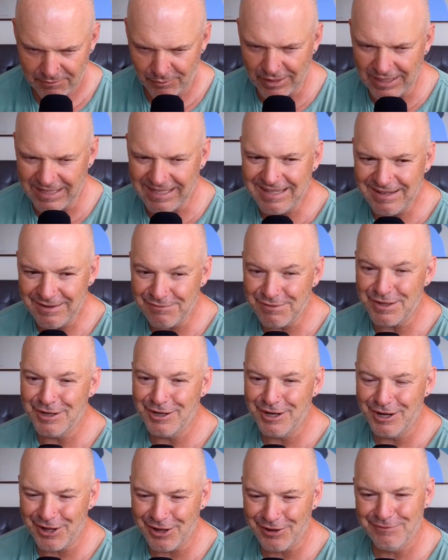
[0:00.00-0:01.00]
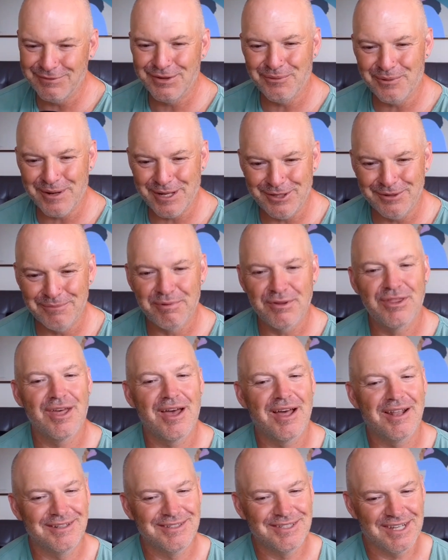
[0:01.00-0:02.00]
We'll even love the way you
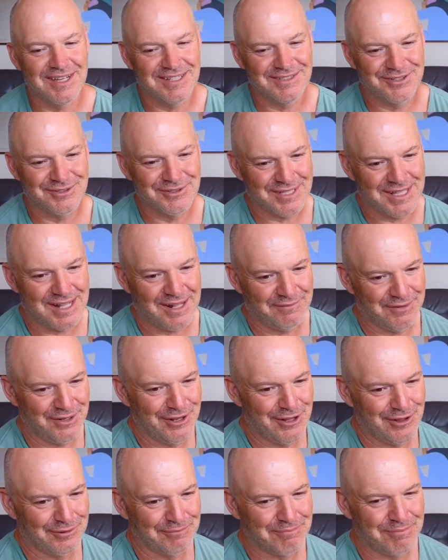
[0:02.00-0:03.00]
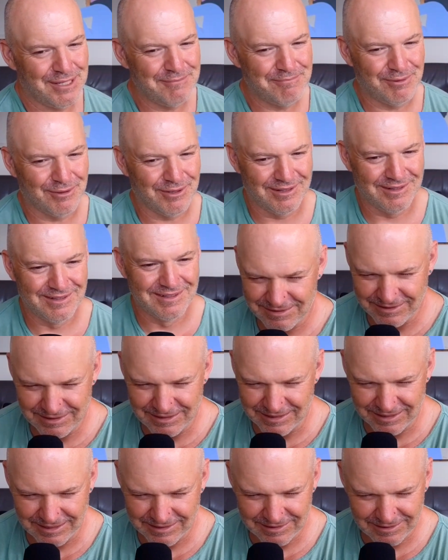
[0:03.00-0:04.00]
pathologize yourself and other people,
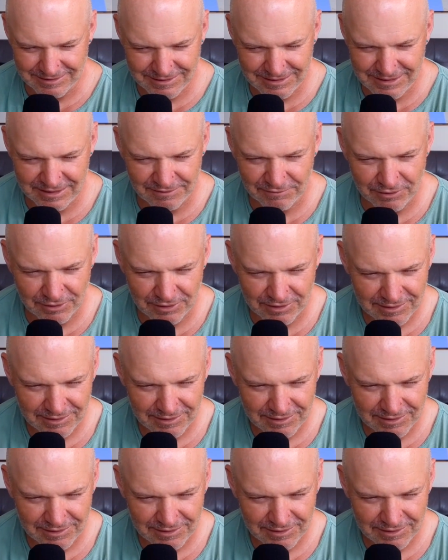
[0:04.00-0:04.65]
you little devil.